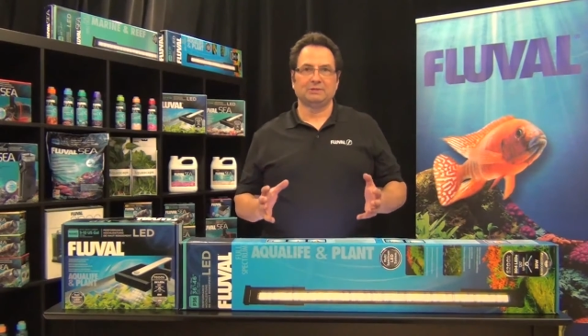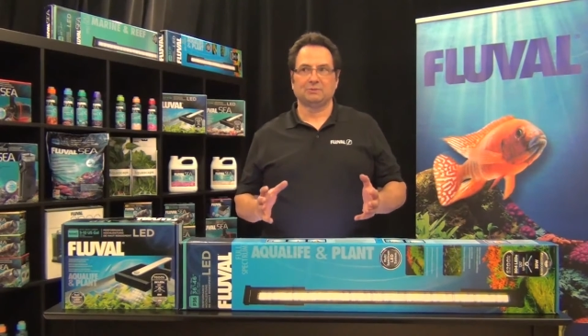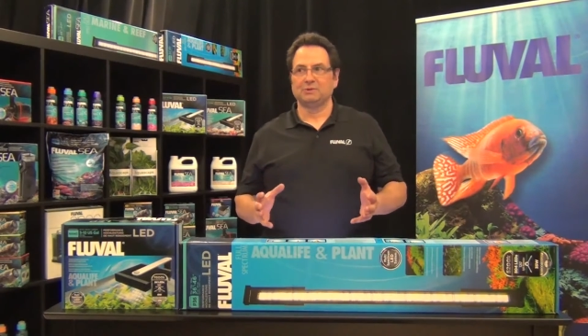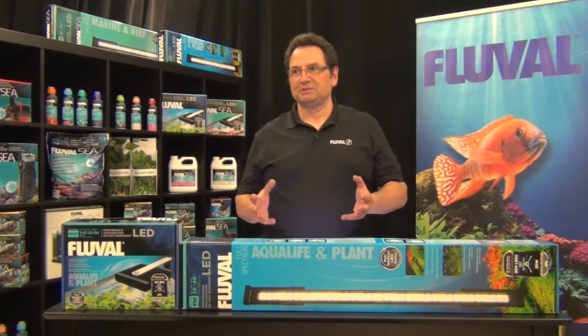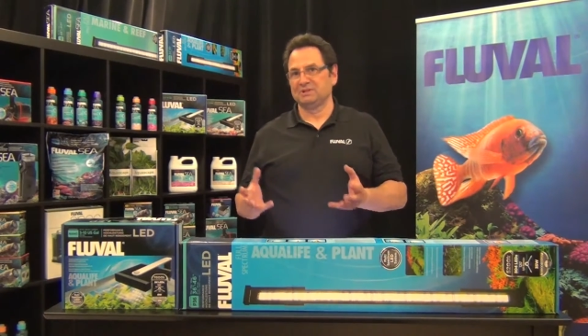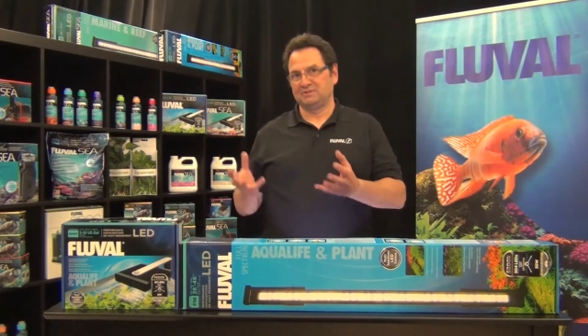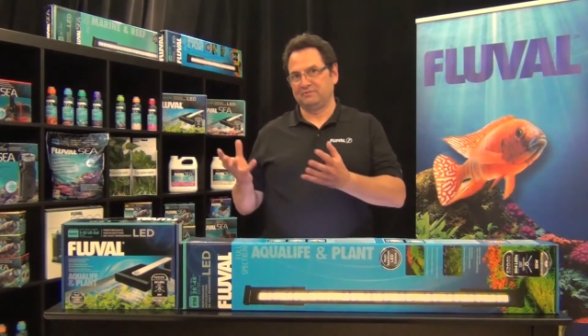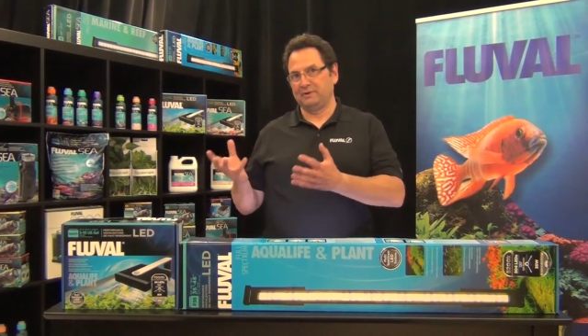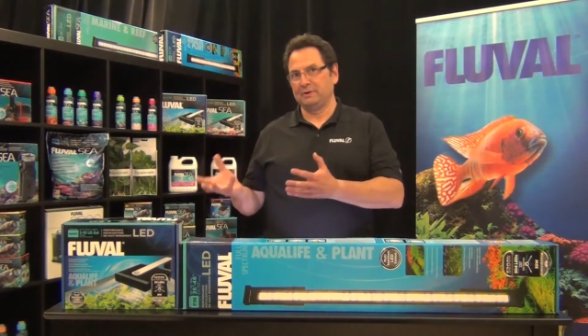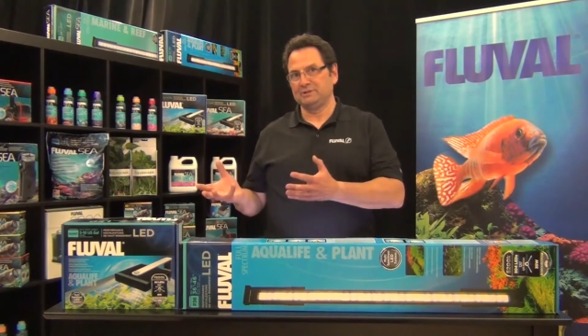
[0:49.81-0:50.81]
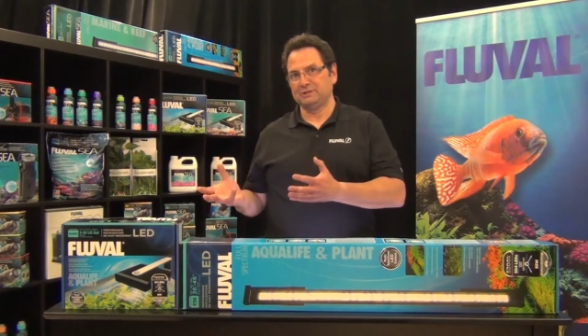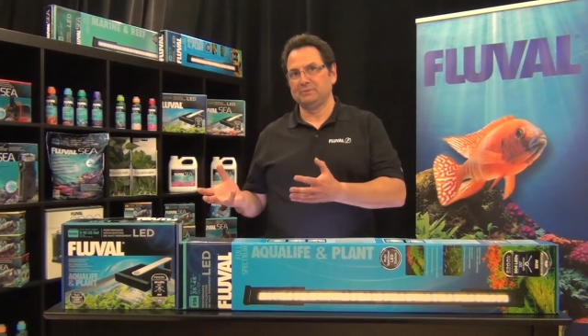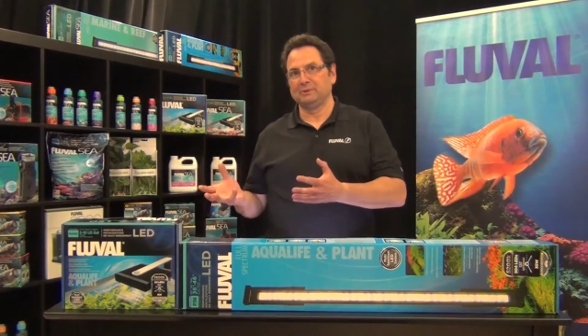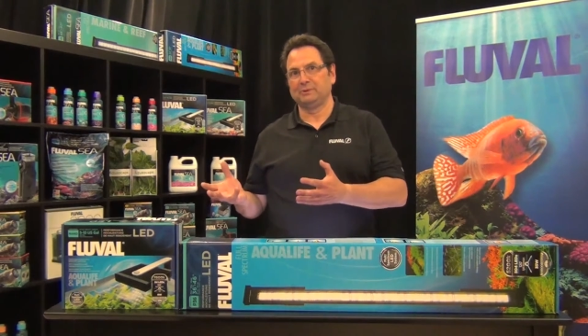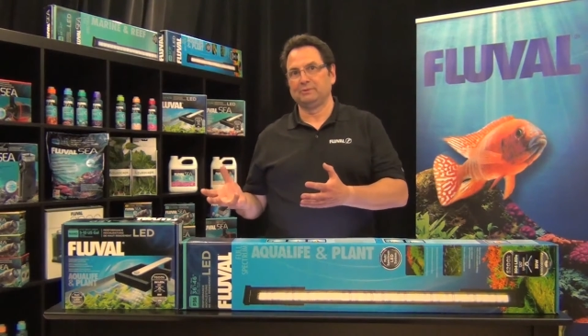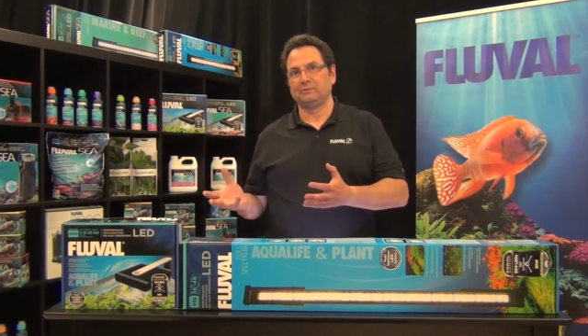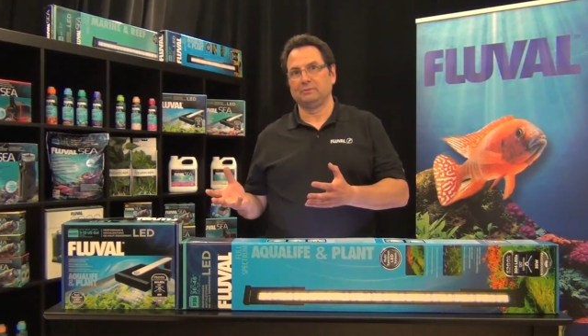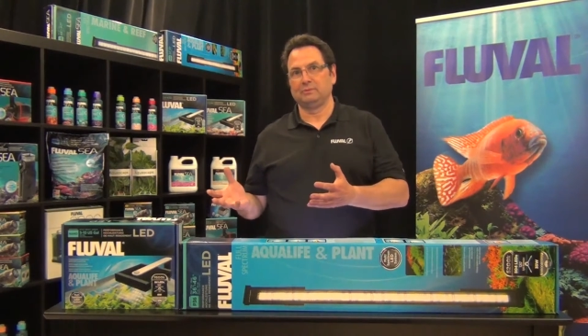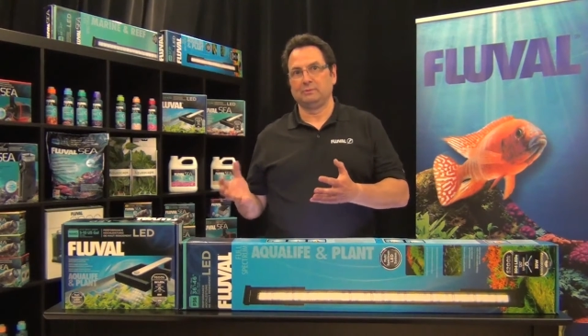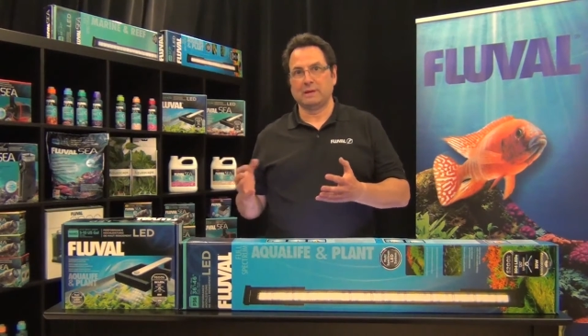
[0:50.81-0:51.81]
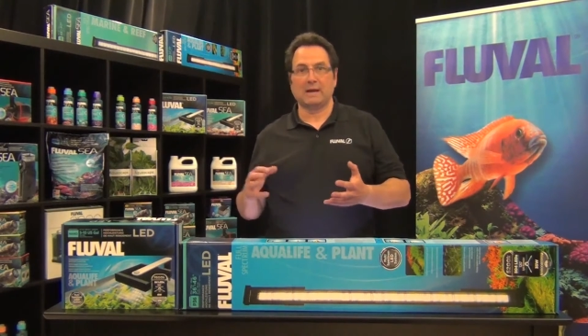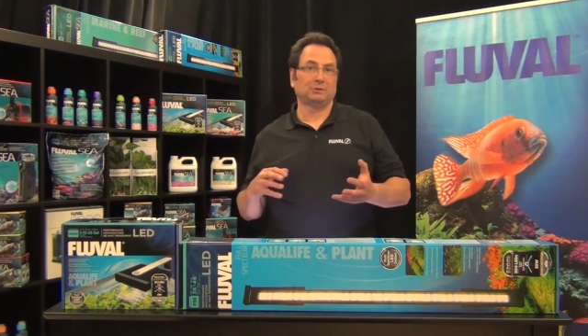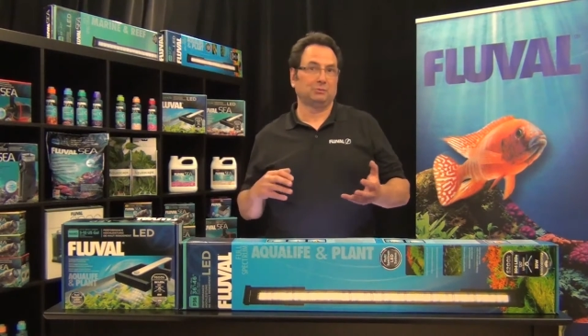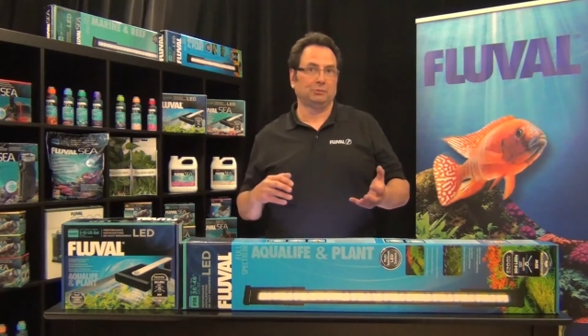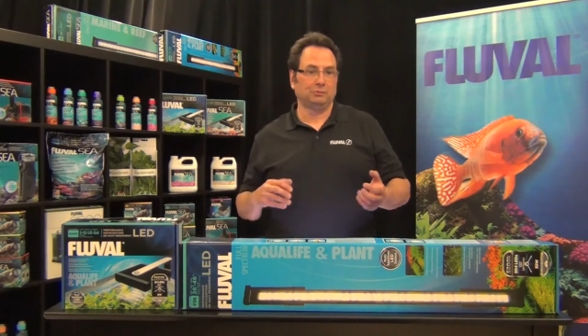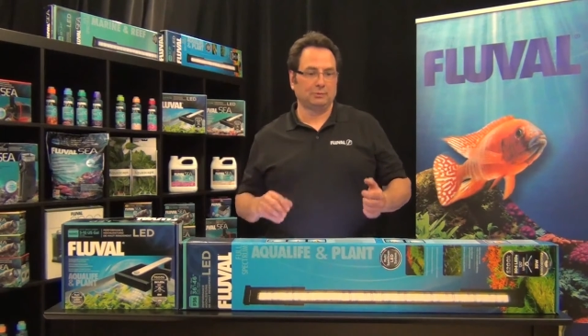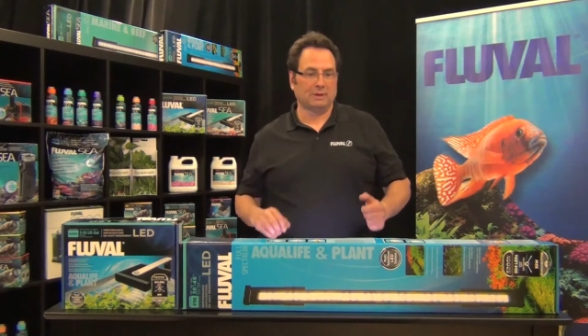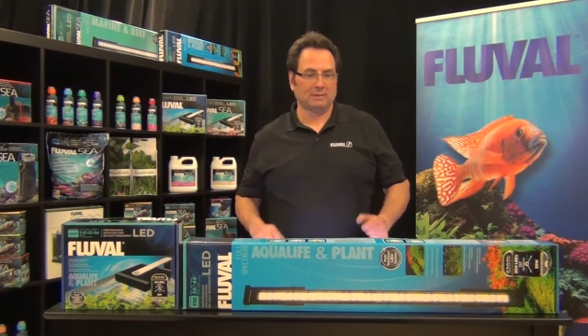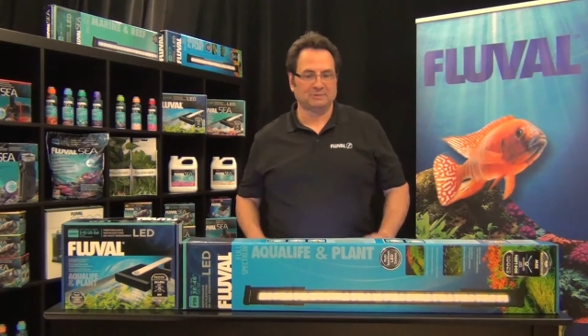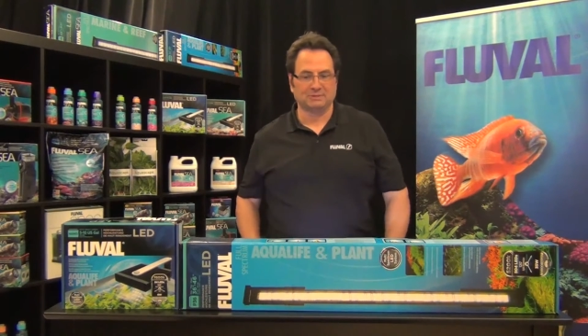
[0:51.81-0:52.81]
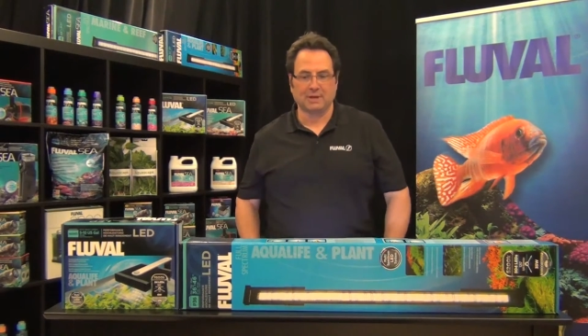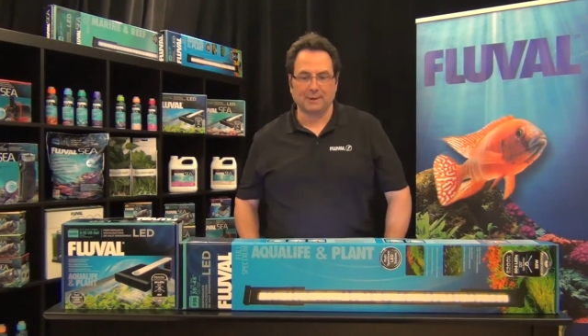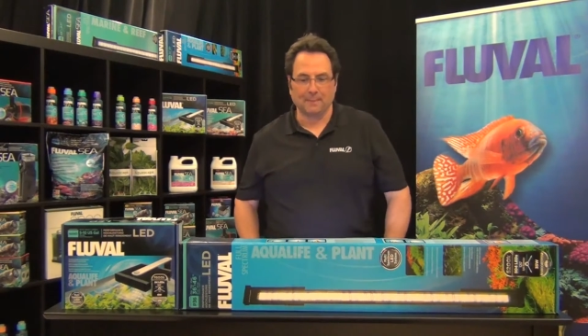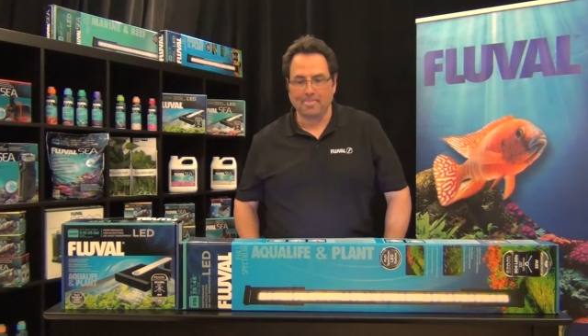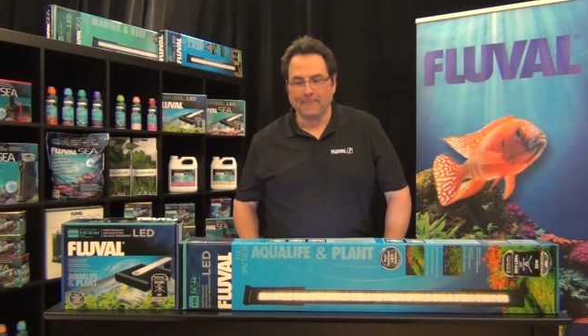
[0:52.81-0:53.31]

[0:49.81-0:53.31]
source that's very similar to natural noontime sun.